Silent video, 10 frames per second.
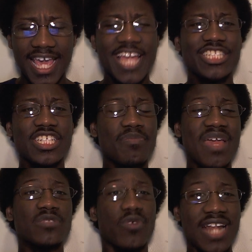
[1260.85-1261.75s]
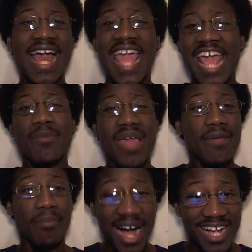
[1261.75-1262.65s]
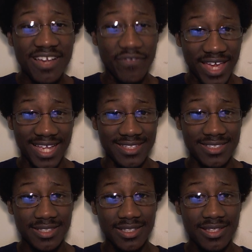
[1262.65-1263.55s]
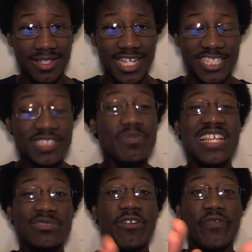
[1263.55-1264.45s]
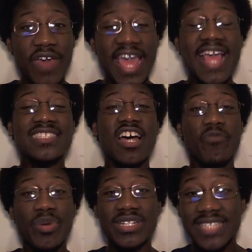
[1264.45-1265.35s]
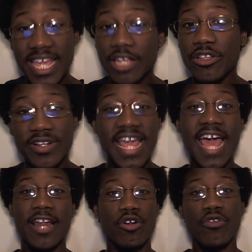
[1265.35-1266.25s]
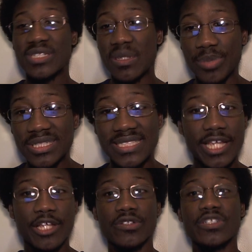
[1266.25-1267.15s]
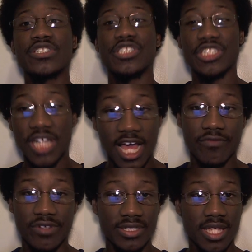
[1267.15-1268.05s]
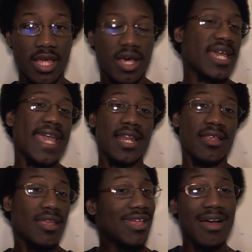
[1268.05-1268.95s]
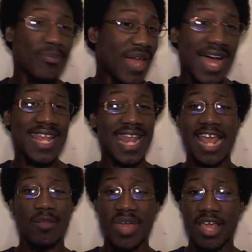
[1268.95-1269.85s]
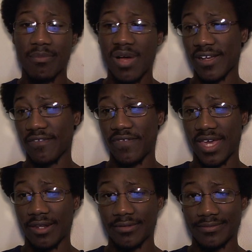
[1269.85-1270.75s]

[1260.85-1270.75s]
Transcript: It just means we're not anime and manga fans. It just means we're fans of particular categories and particular genres. Again, I'm not an anime and manga fan.